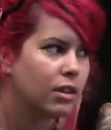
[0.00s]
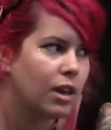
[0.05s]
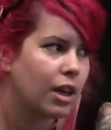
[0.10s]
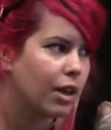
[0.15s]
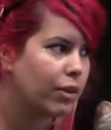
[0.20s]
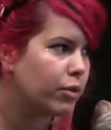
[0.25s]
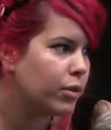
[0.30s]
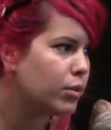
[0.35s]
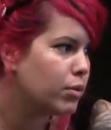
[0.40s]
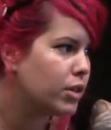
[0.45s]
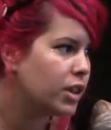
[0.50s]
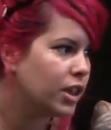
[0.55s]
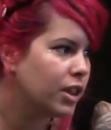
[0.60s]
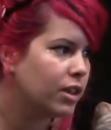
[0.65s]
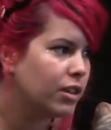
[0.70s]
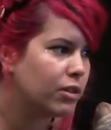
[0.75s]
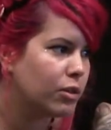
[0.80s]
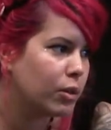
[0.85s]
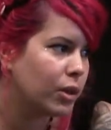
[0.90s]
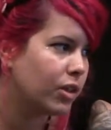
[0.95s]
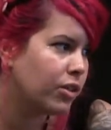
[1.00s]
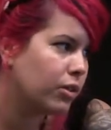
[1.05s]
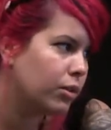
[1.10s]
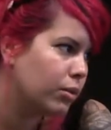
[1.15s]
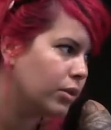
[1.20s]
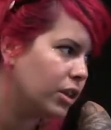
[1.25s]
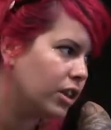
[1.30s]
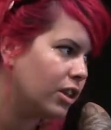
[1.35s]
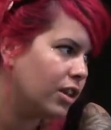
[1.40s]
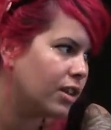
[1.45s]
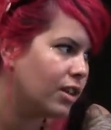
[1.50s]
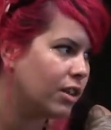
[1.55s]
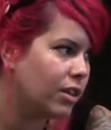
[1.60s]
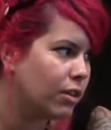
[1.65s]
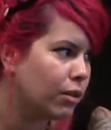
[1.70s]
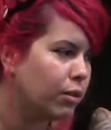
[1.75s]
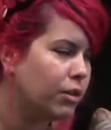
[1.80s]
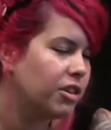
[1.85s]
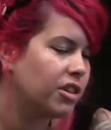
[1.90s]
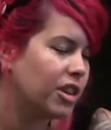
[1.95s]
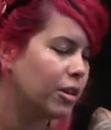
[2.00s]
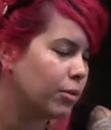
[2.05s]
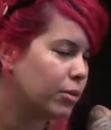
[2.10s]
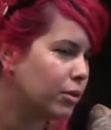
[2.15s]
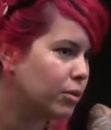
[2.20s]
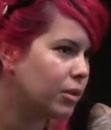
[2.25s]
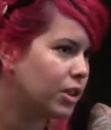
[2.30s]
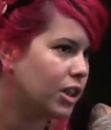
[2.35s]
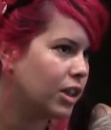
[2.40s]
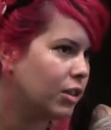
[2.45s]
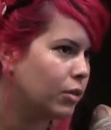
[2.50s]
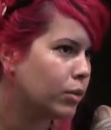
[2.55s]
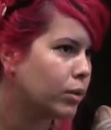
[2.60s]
every week, twice a week, and then 3 times a week.